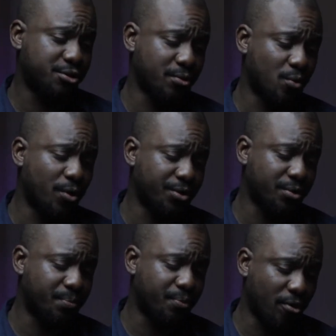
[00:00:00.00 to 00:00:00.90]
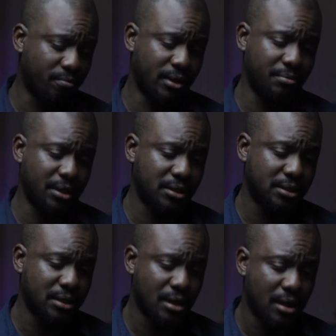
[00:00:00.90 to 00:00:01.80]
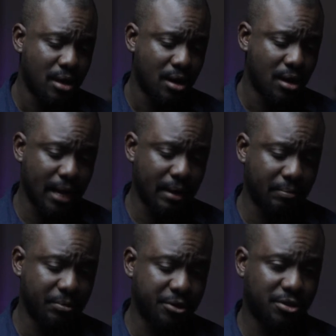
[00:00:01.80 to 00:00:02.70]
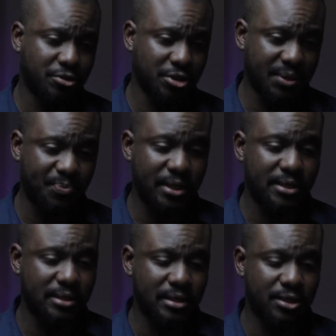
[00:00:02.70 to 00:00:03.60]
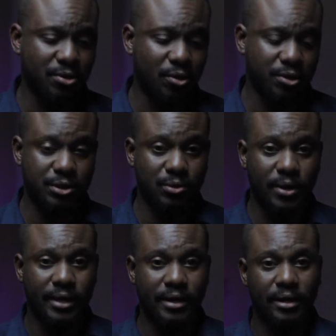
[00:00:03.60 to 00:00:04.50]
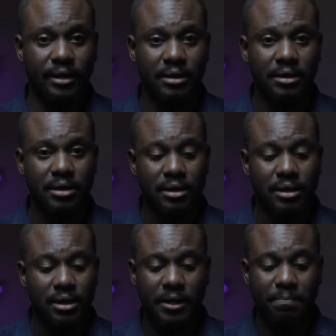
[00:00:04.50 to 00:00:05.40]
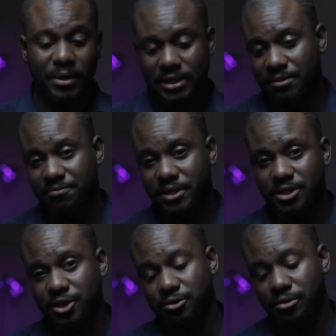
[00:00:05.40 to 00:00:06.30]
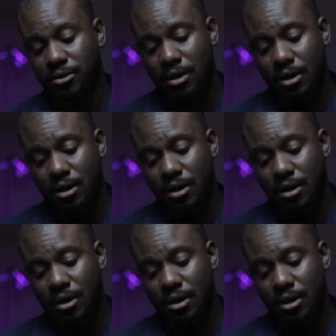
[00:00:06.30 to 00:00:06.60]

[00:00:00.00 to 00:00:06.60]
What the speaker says: sure what the problem is. I'm suspecting it's also a pest infestation.